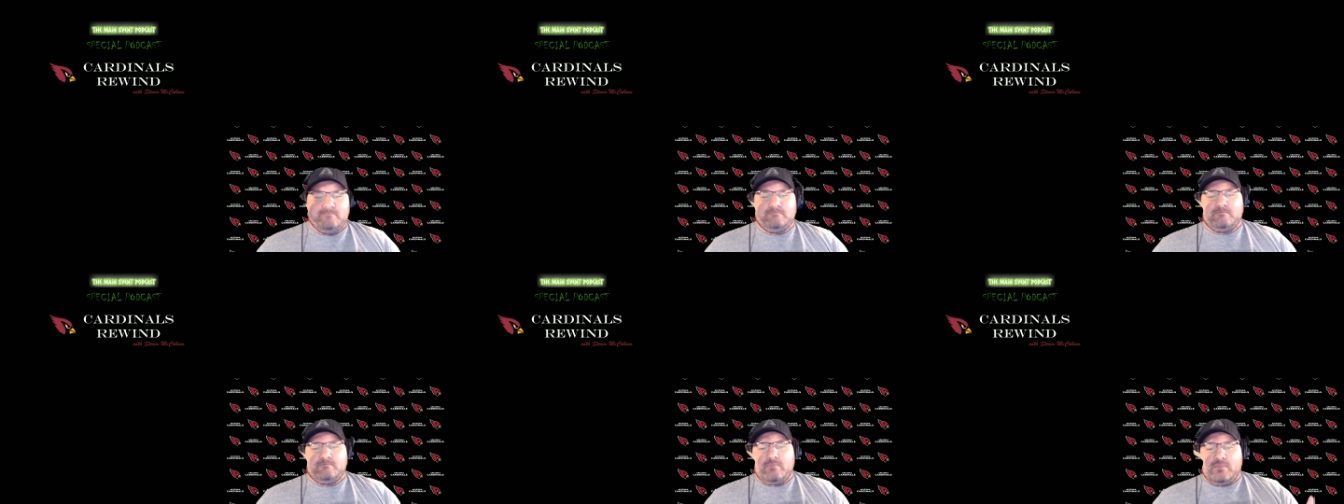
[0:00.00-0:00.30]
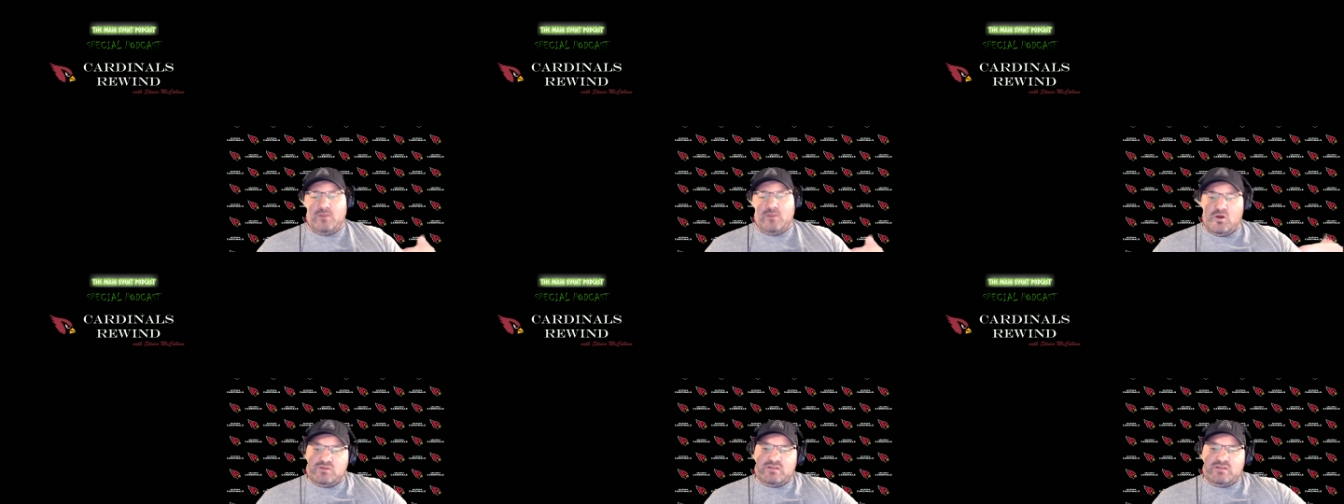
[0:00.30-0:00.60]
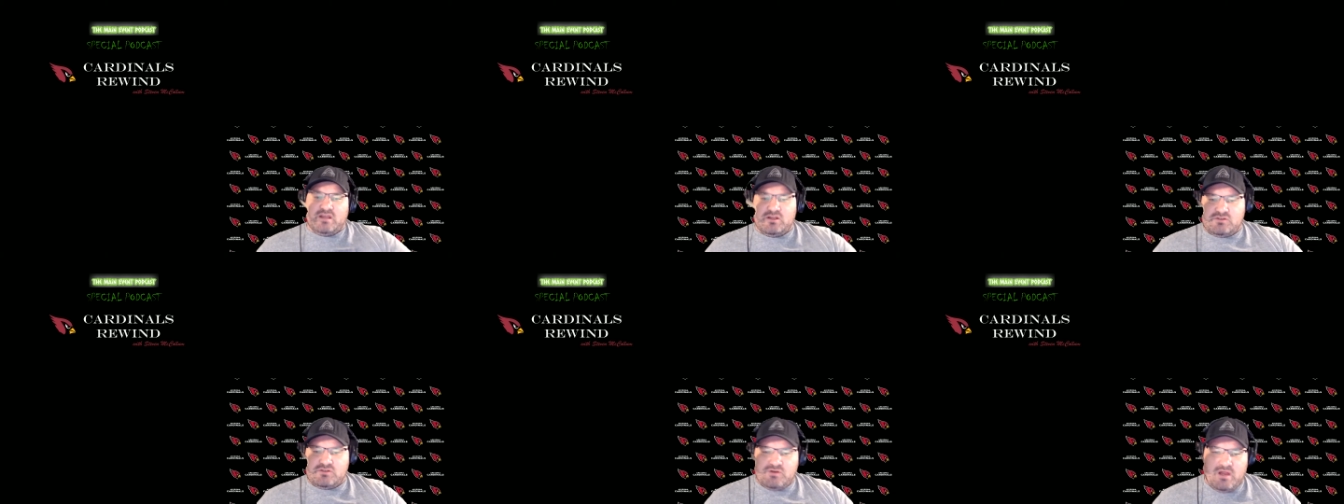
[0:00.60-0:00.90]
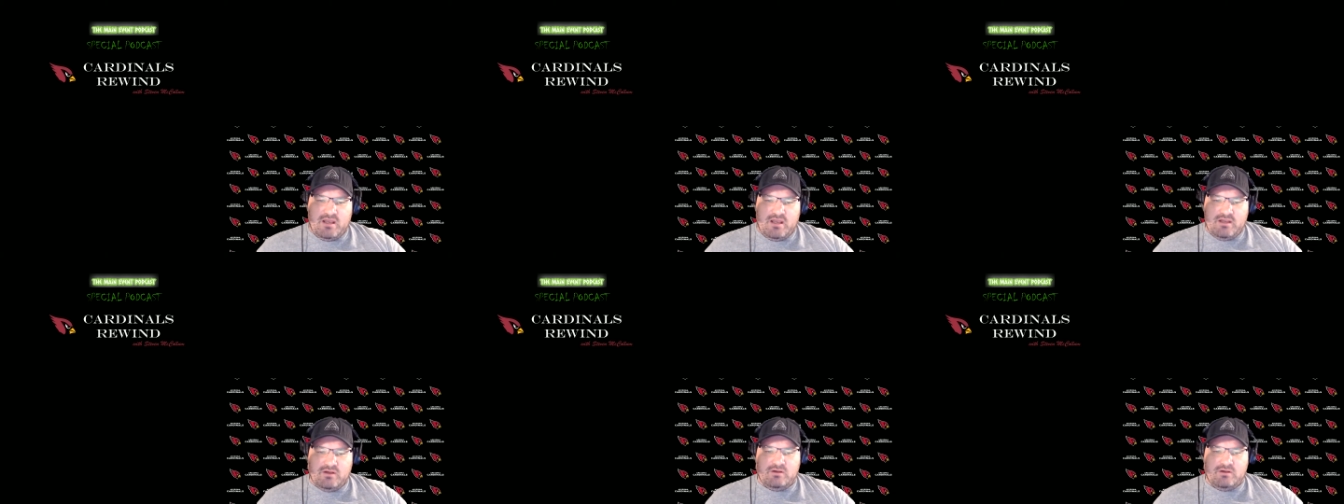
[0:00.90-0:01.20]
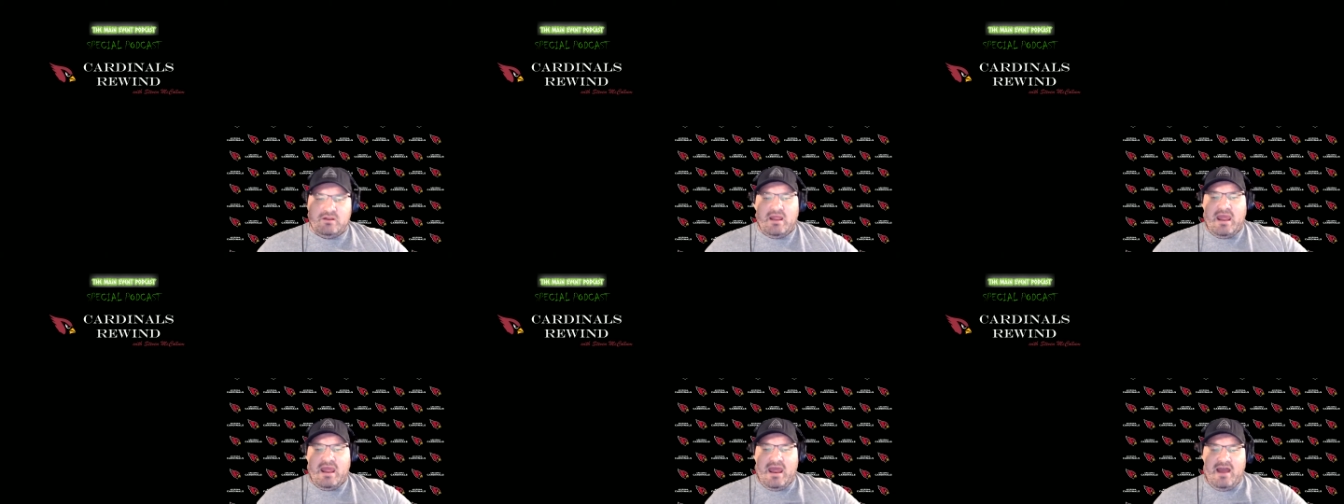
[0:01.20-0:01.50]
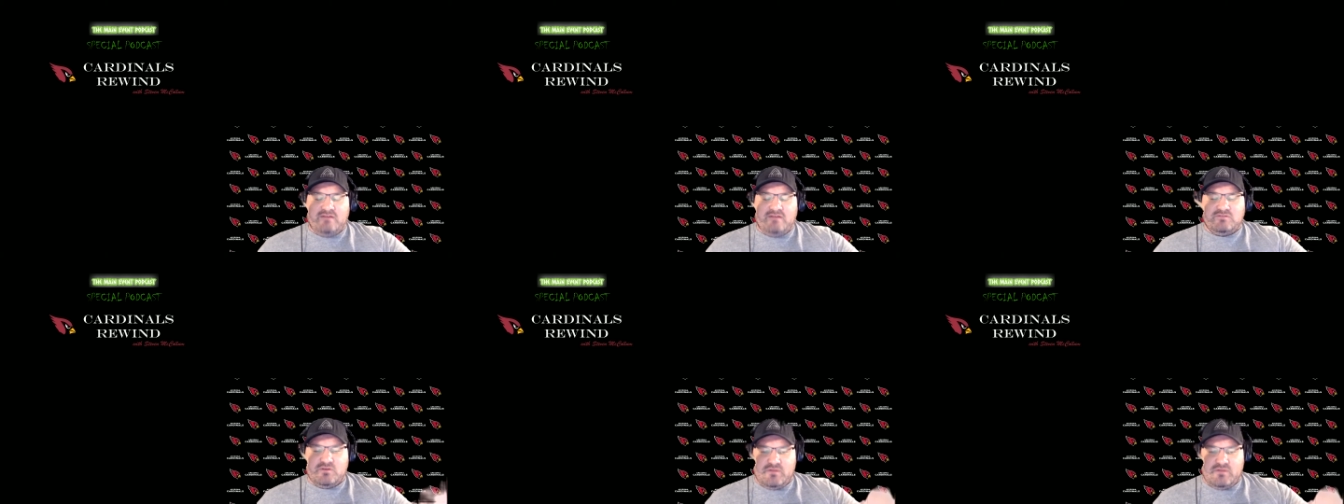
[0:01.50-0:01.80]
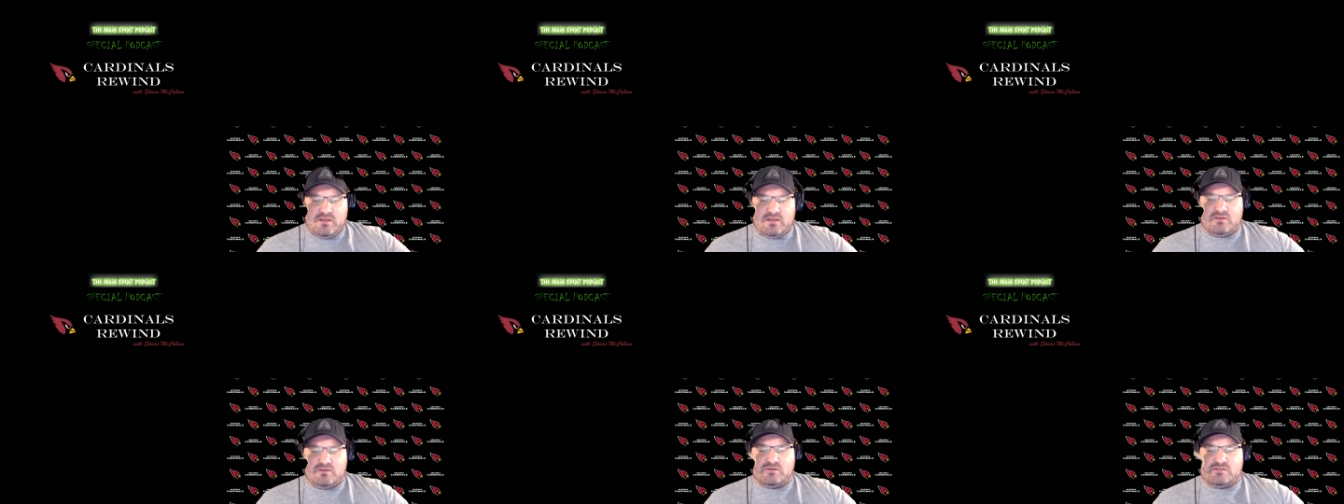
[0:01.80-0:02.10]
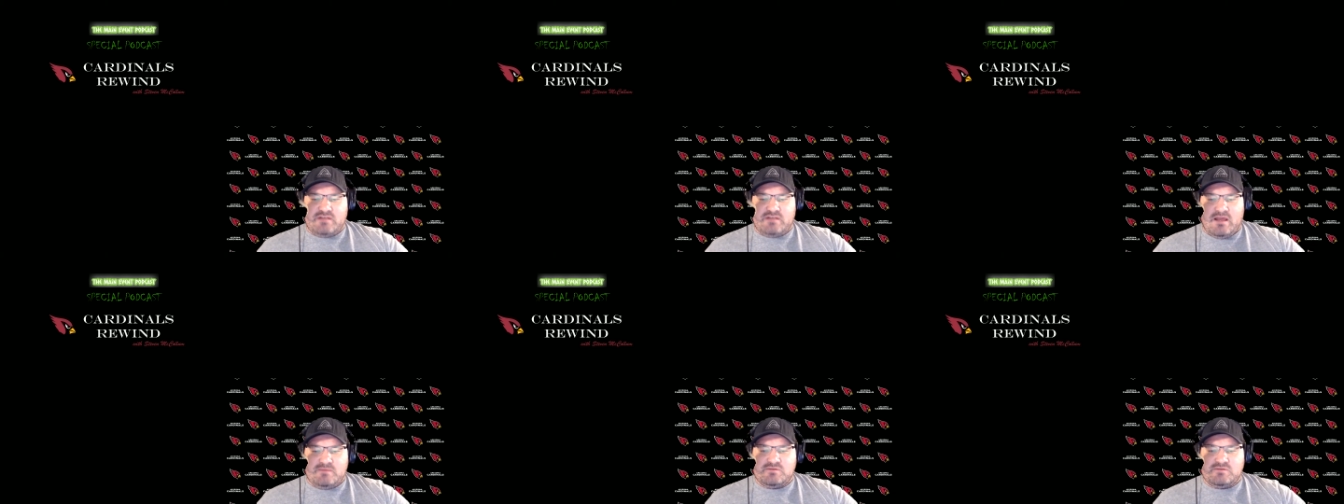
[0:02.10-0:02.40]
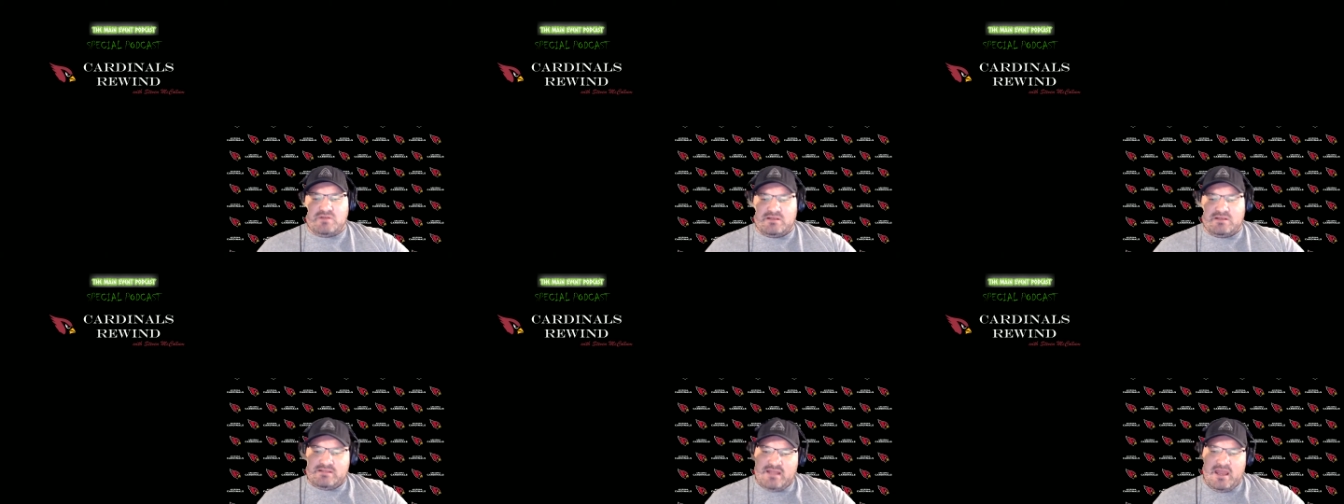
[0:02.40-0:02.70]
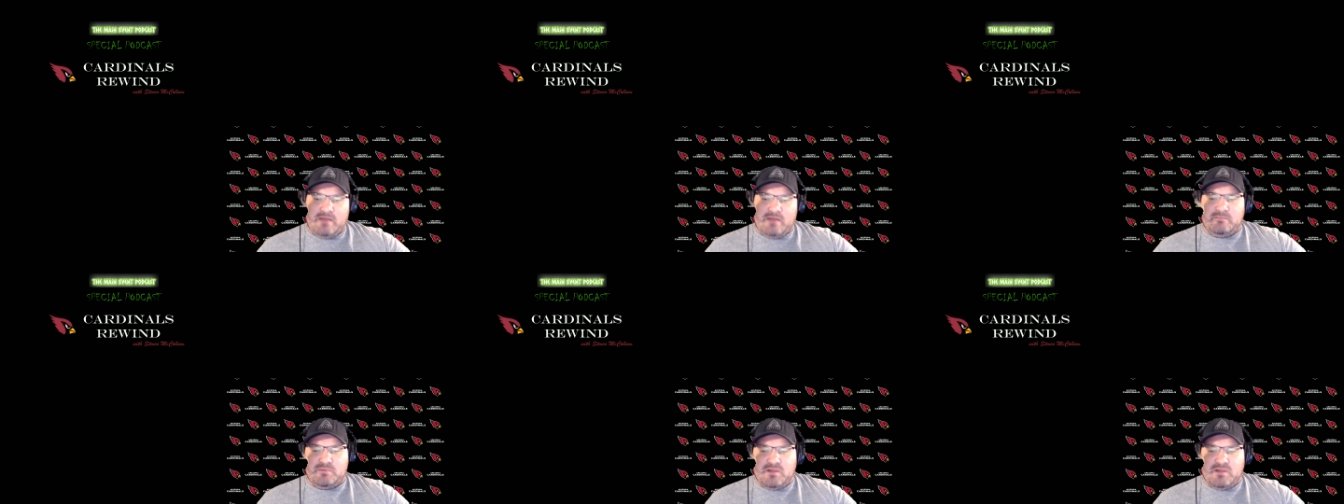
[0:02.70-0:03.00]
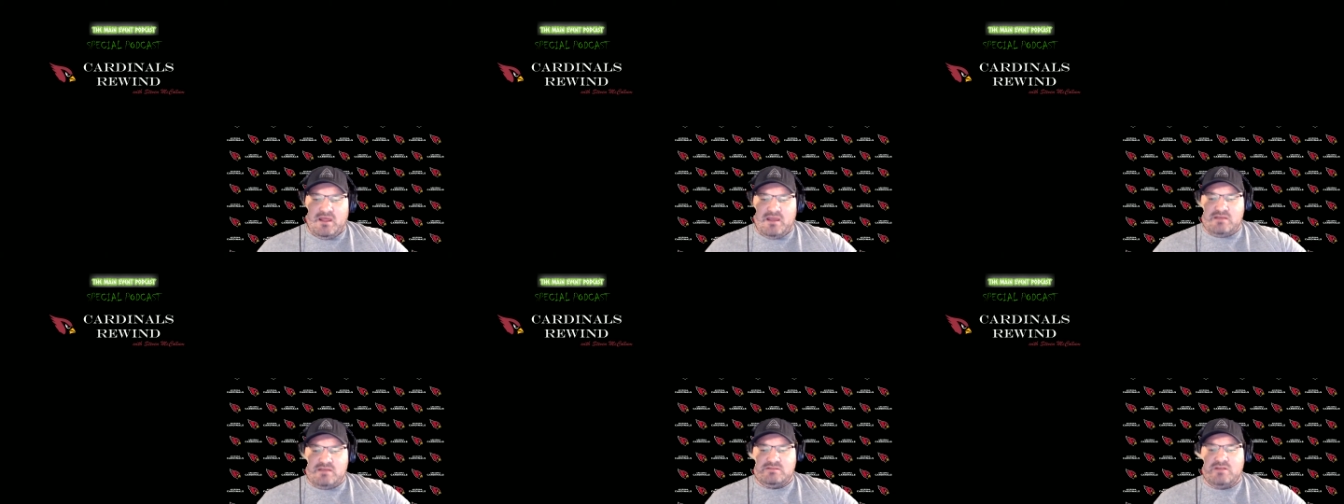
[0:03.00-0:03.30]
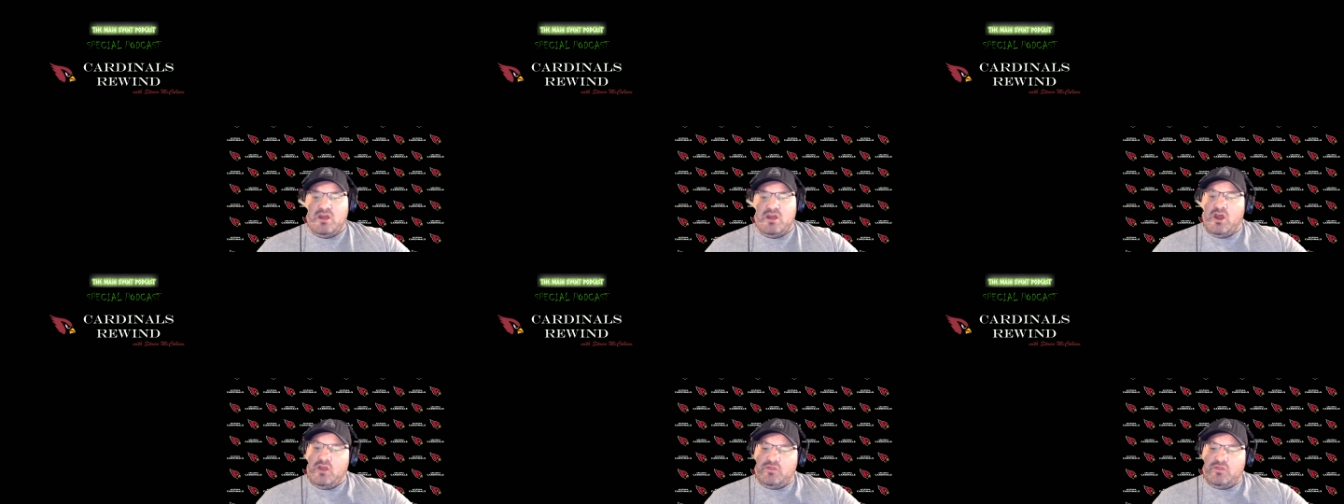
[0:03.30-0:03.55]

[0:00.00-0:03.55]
Noticing a trend here, after the interception, ten plays,